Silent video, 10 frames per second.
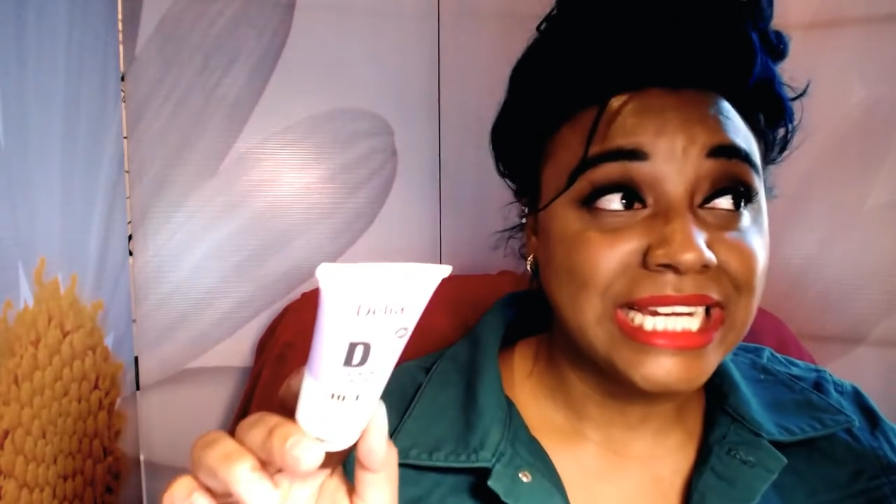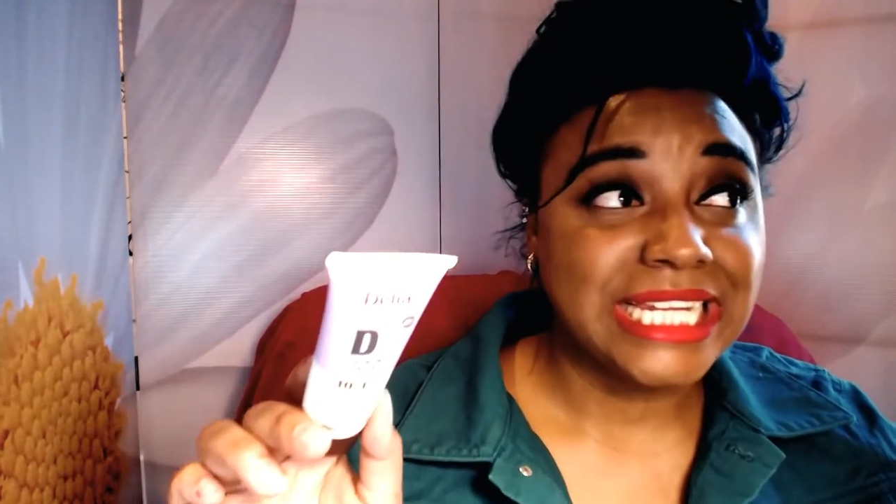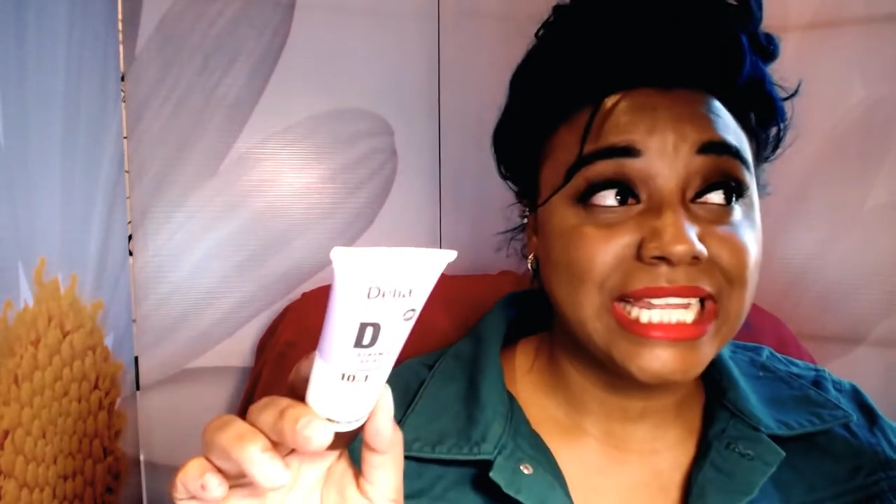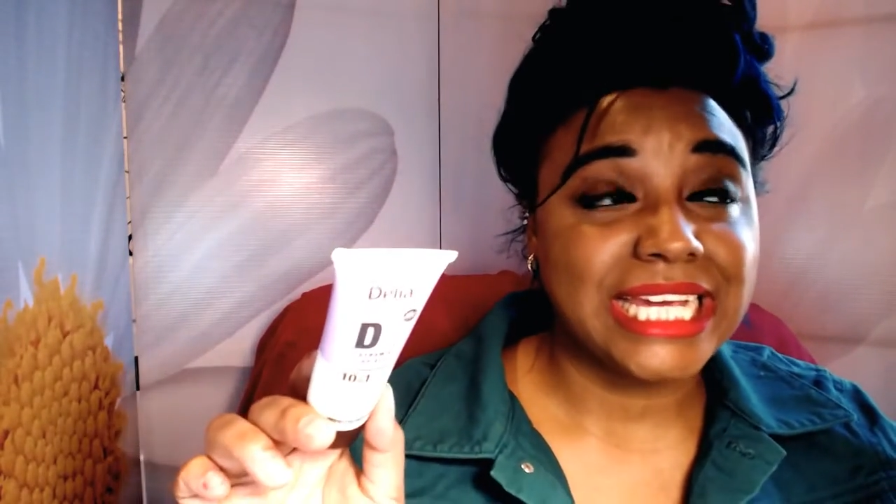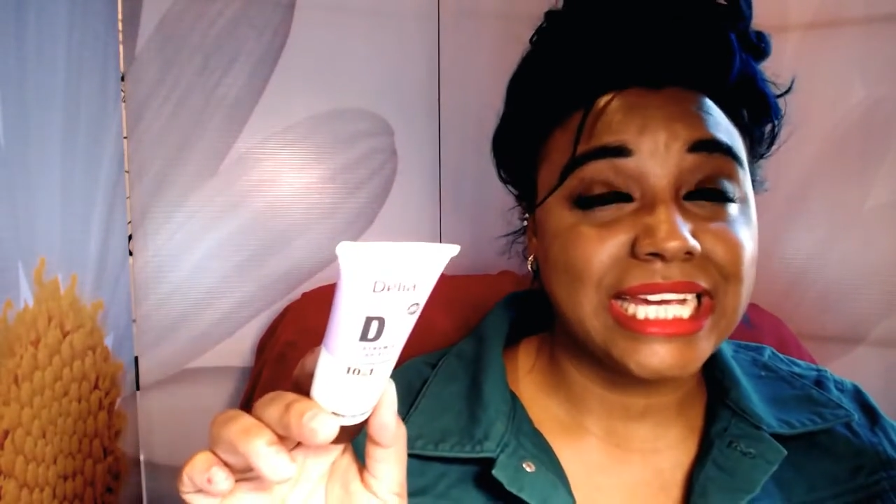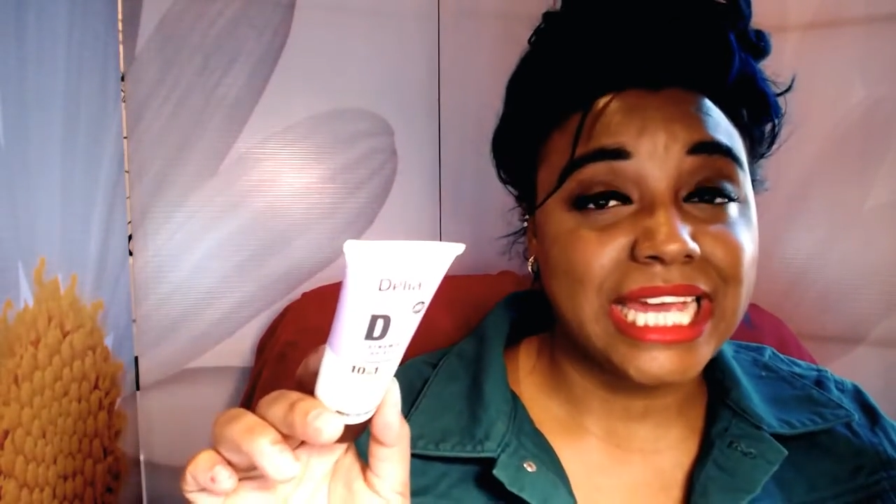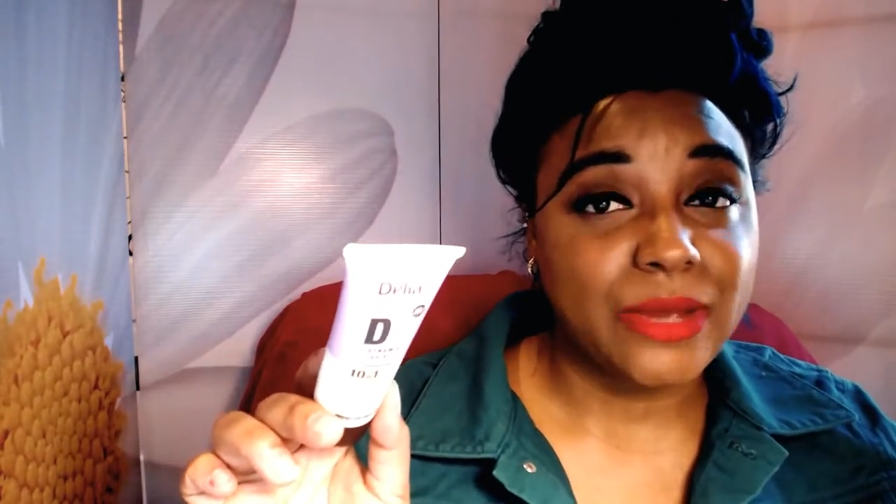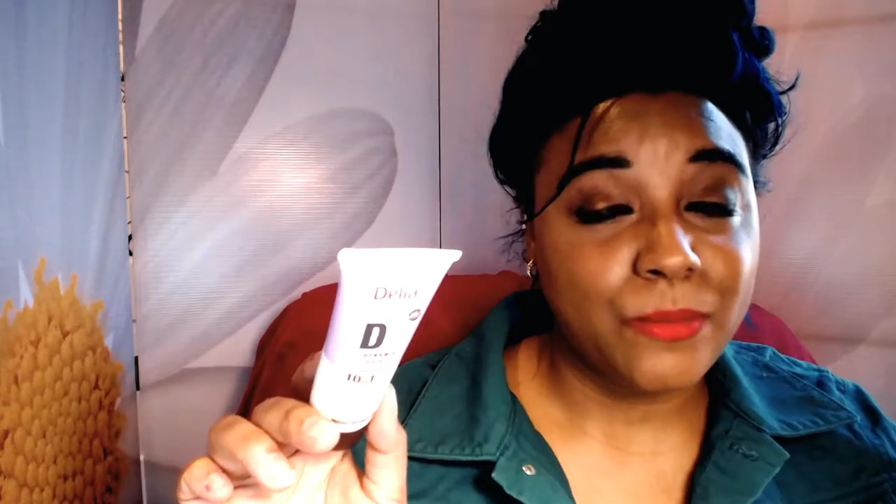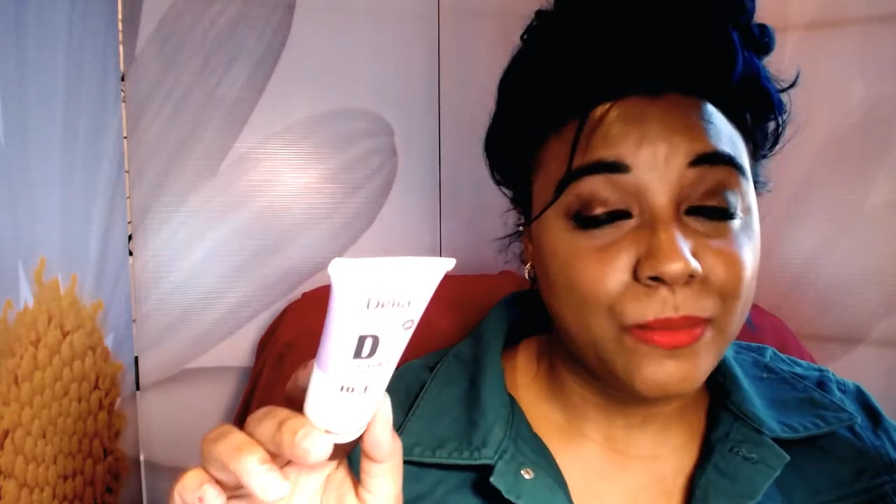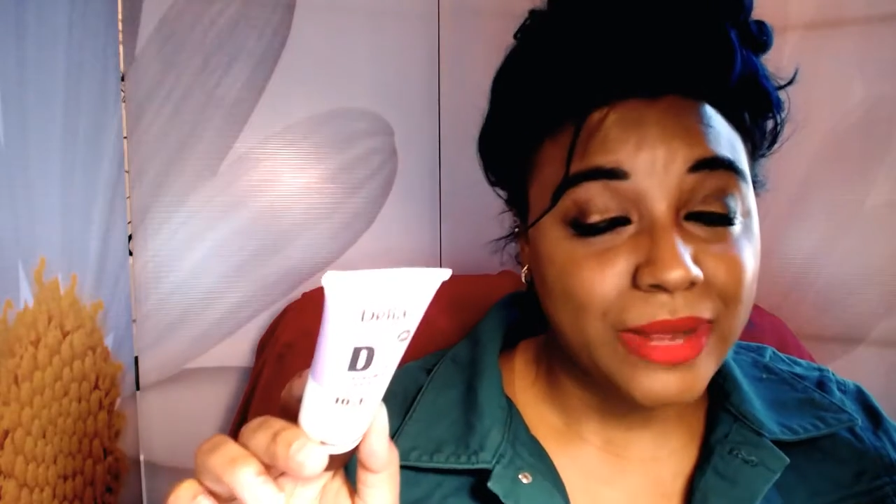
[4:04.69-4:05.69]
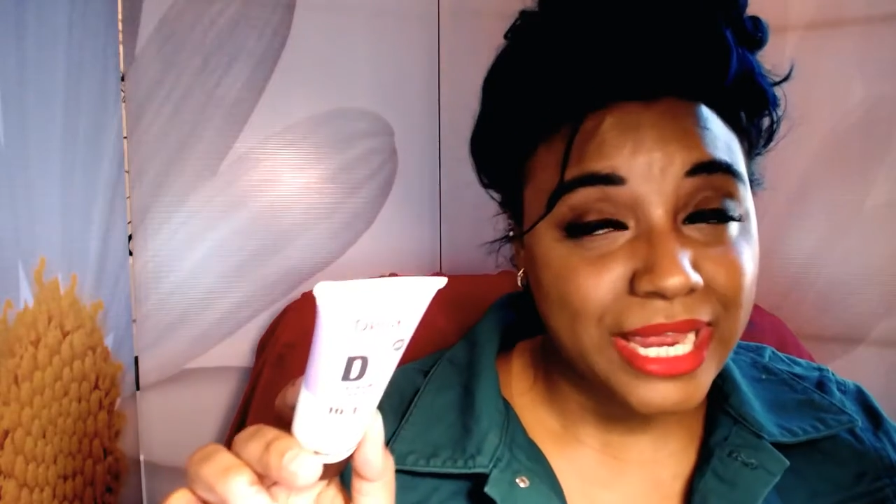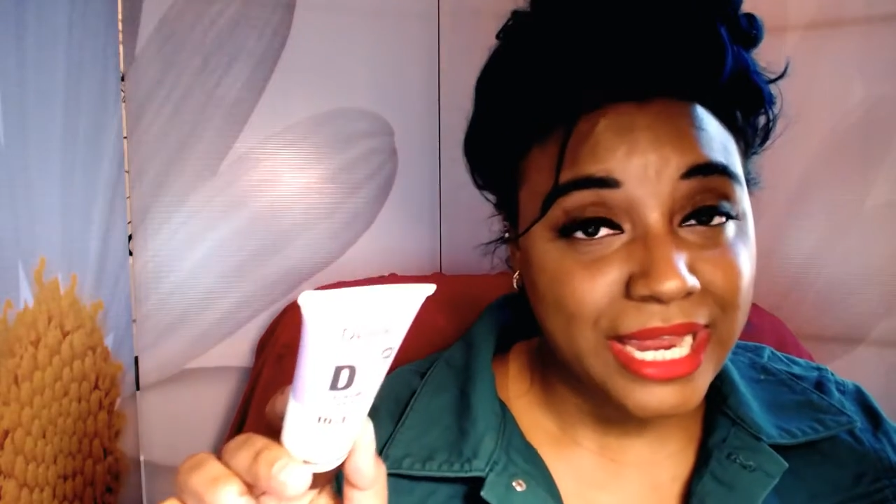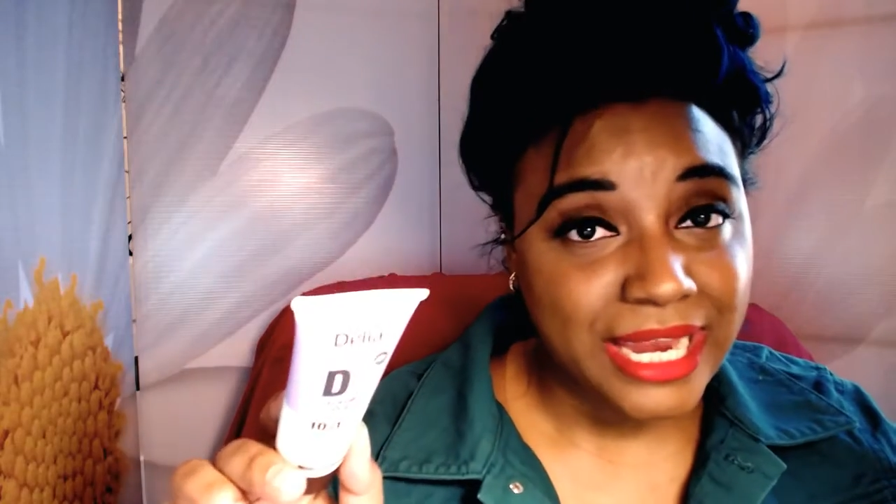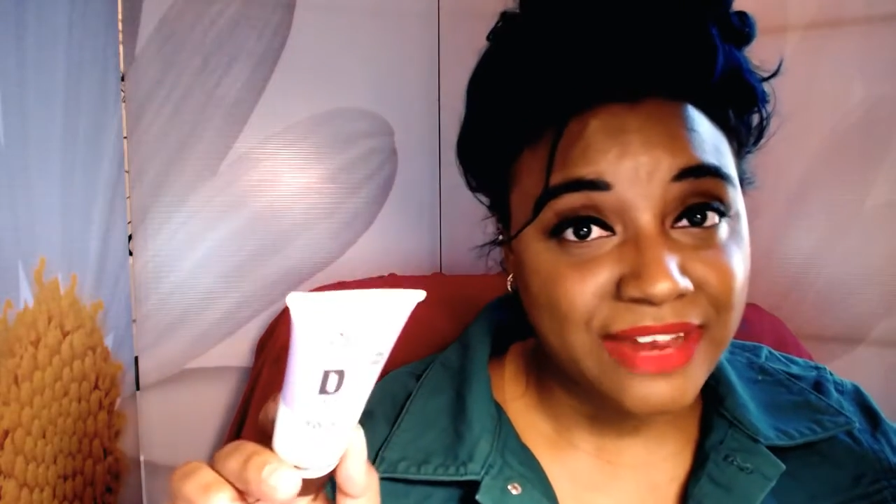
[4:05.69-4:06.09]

Like, way.